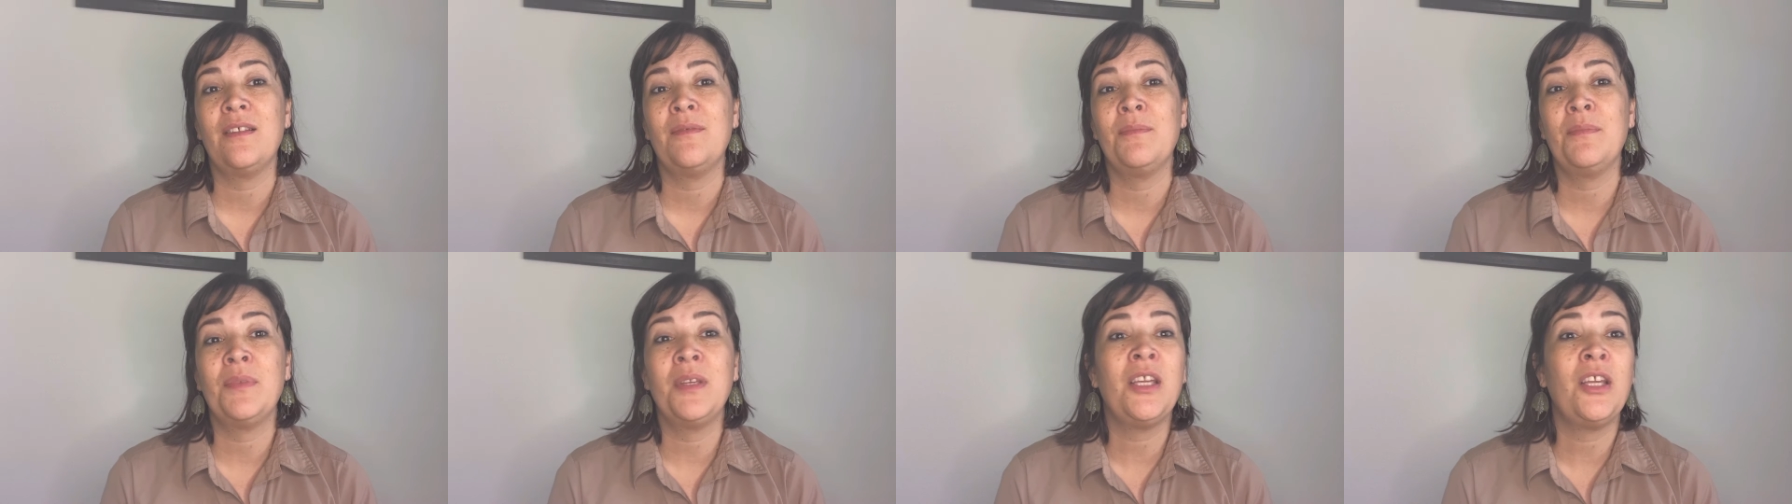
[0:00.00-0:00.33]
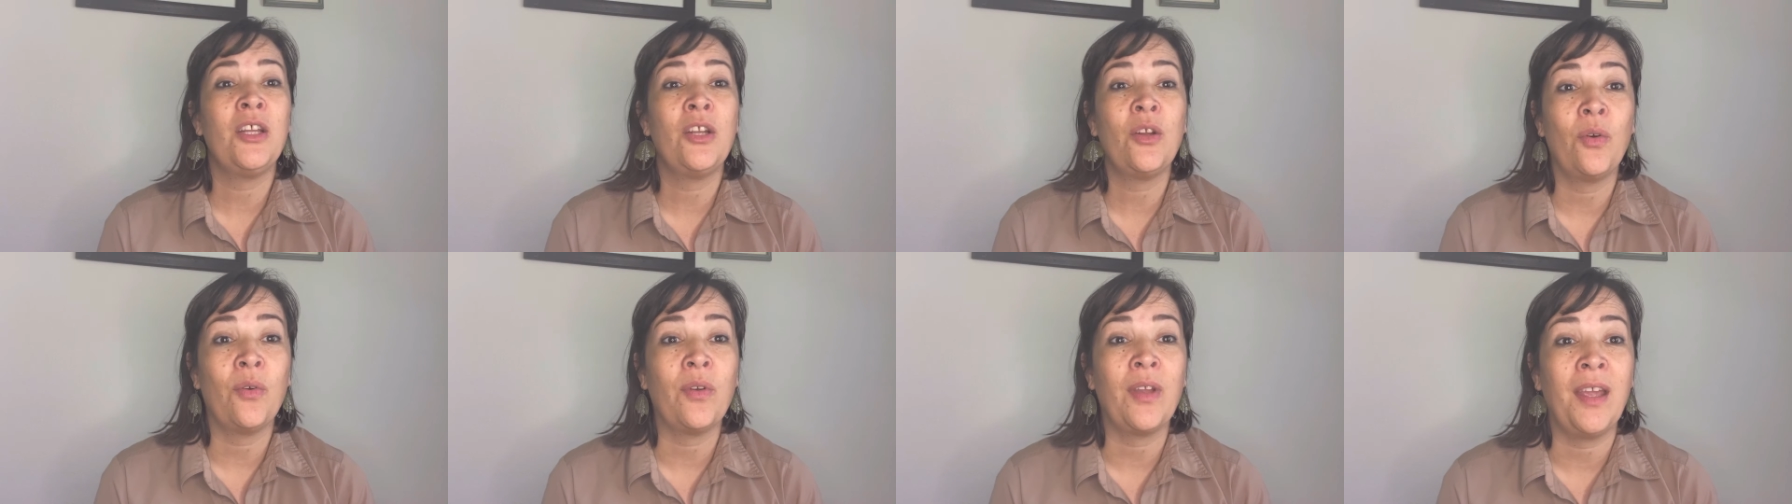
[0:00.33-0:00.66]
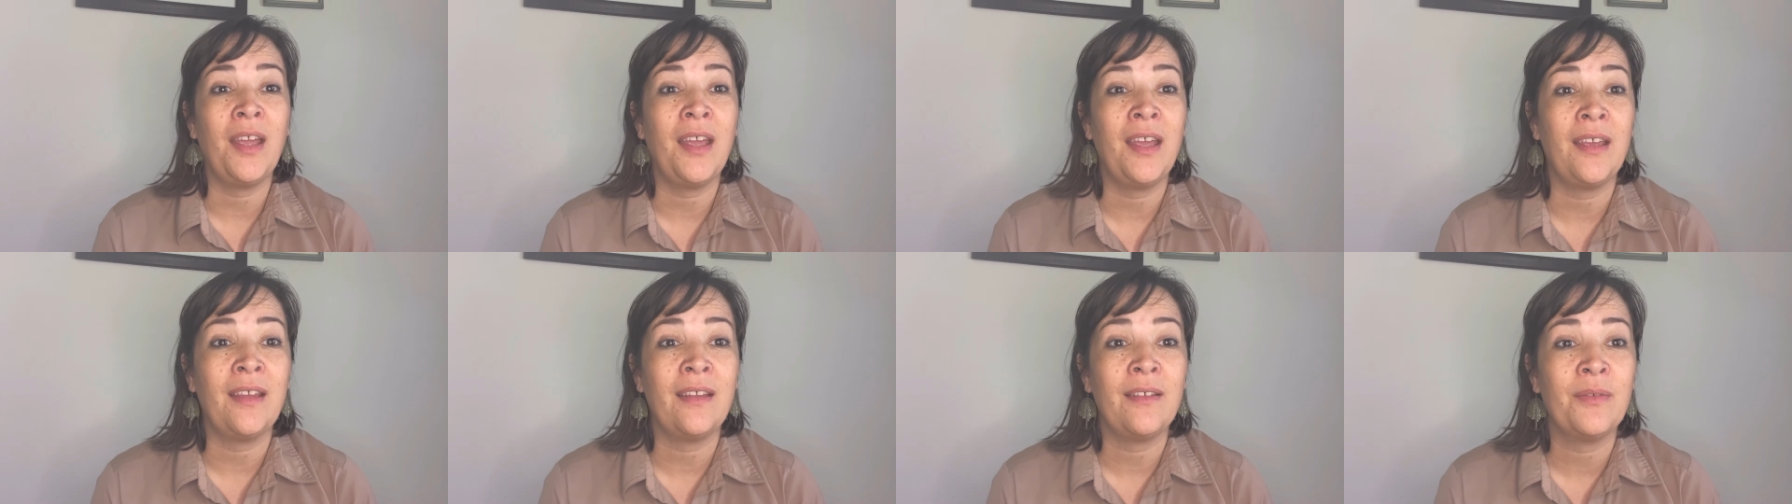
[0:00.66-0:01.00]
being
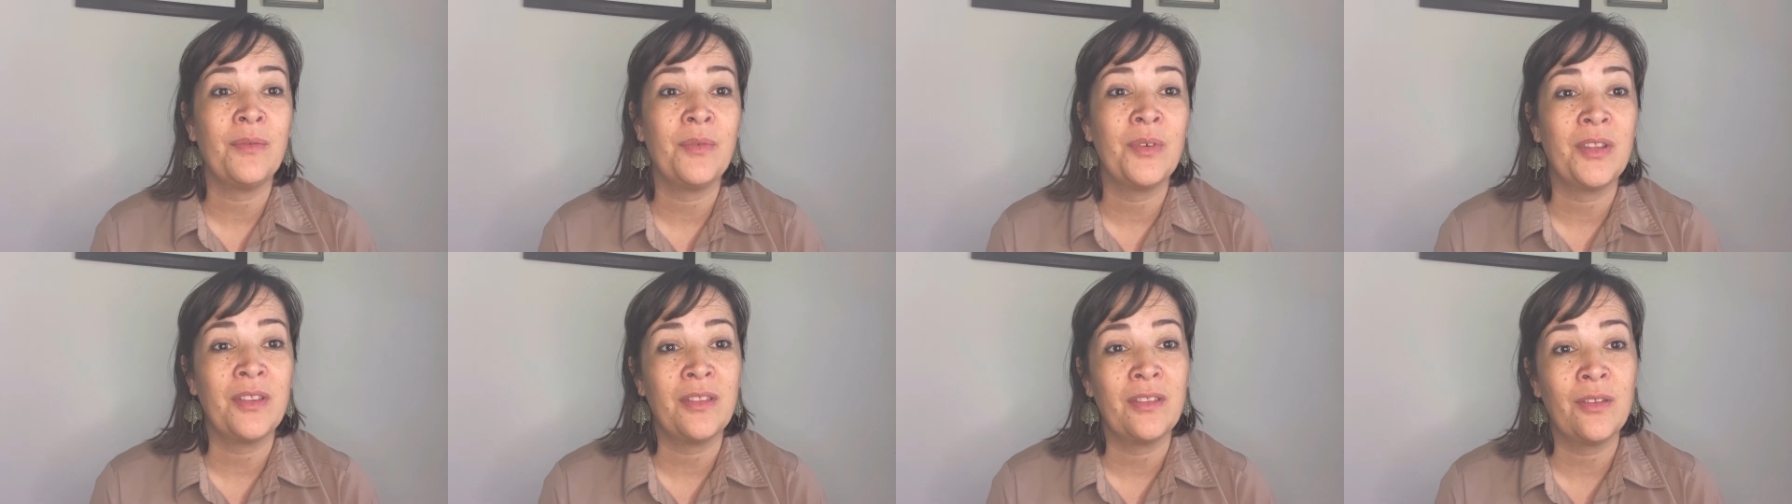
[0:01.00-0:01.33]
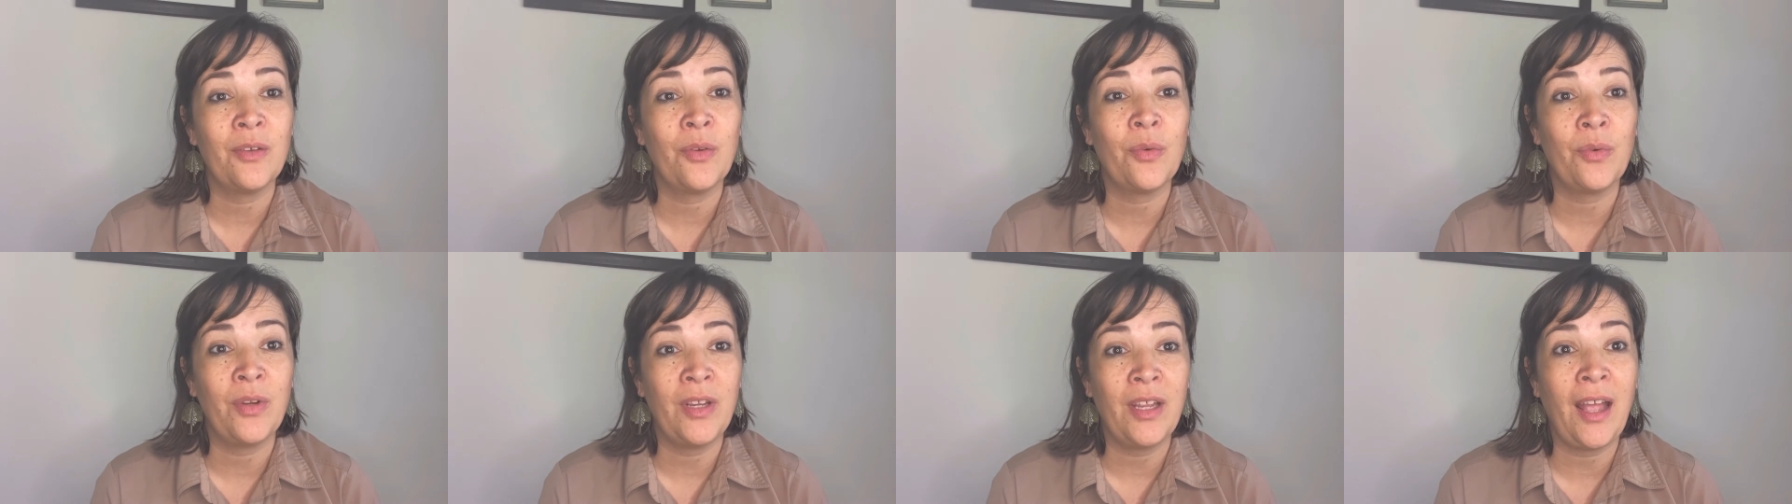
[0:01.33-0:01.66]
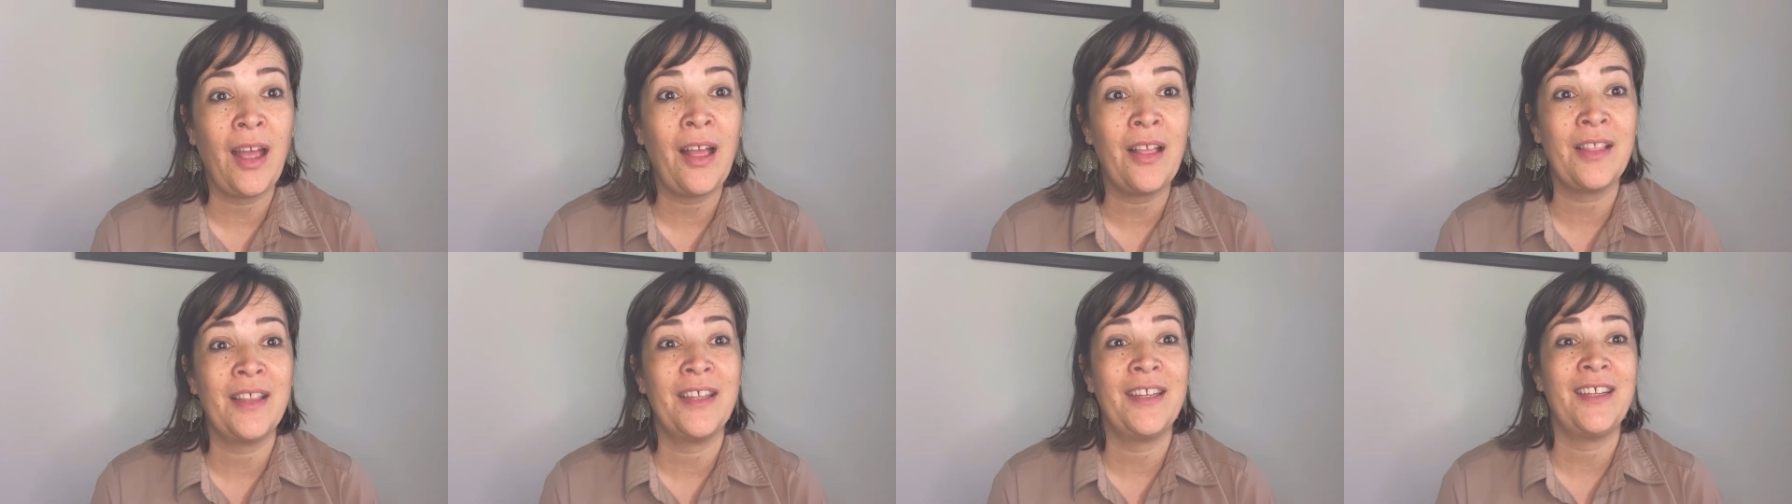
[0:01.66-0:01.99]
okay with the
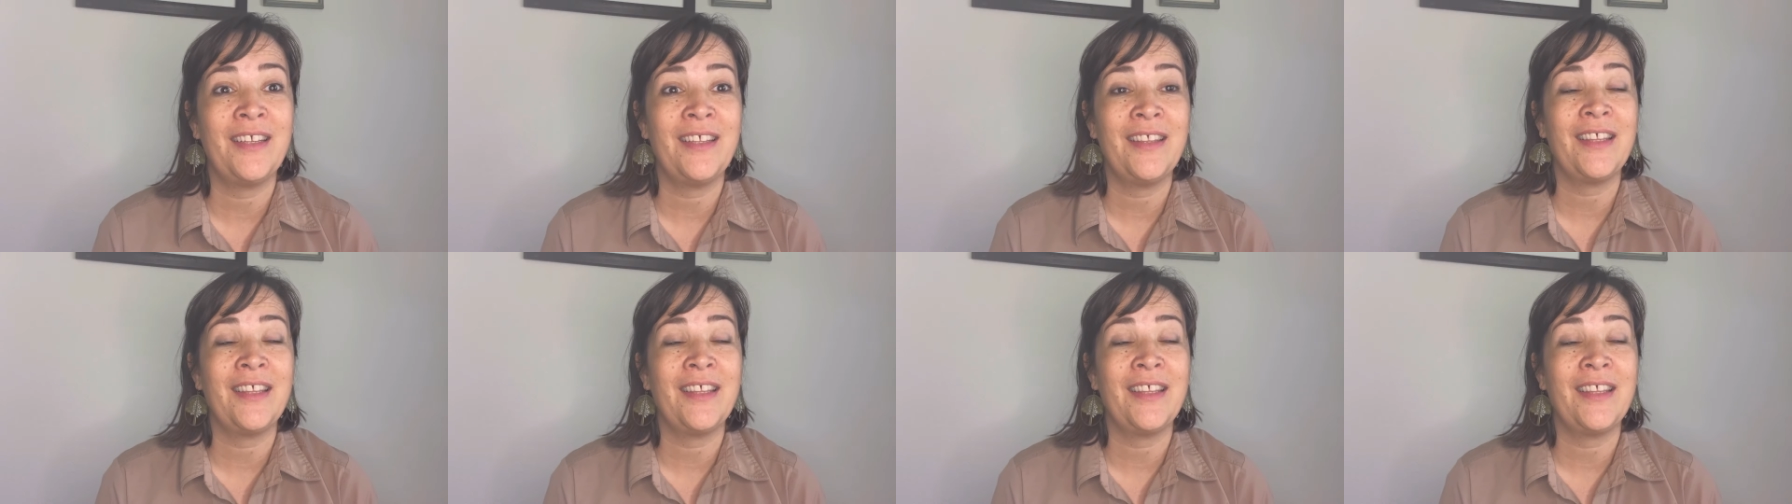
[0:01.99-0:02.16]
reality